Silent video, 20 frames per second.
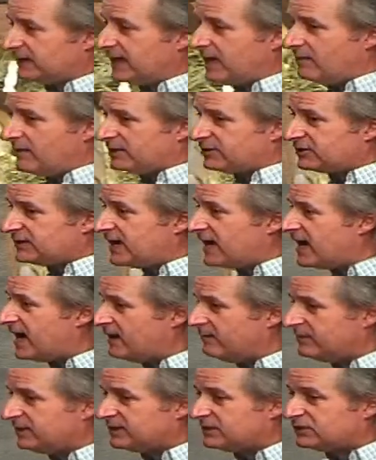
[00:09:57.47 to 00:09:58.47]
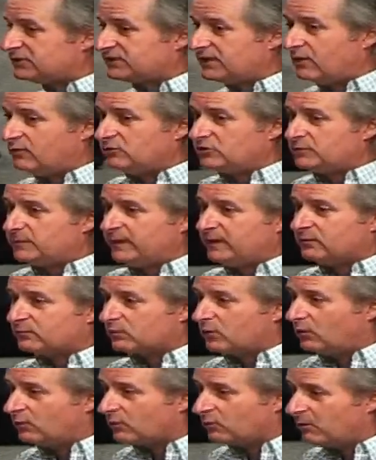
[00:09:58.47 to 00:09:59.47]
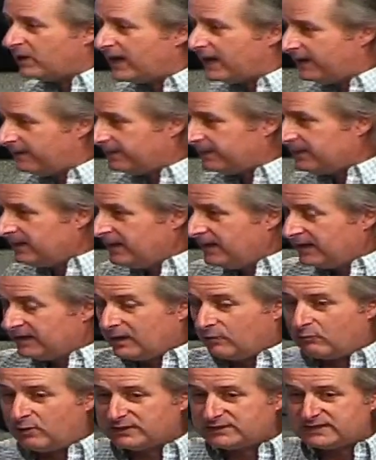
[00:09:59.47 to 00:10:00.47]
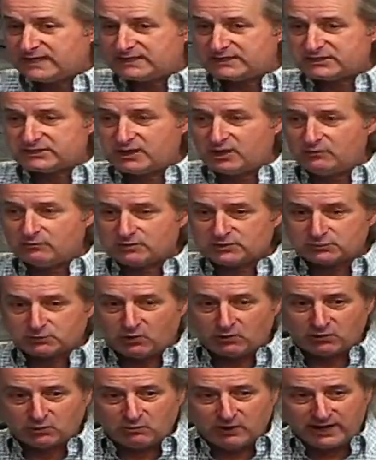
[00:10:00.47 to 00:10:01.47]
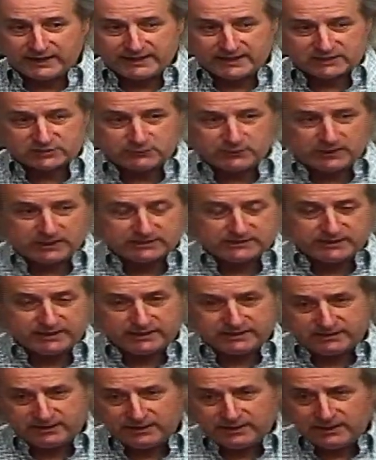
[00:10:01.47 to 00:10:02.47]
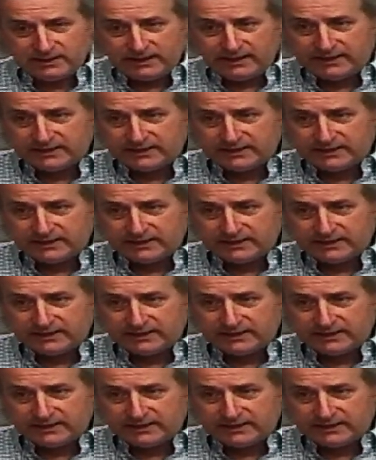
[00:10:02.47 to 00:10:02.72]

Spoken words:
how much time, but the stone's being rolled away. Now, once that stone was rolled away, guess what it did? It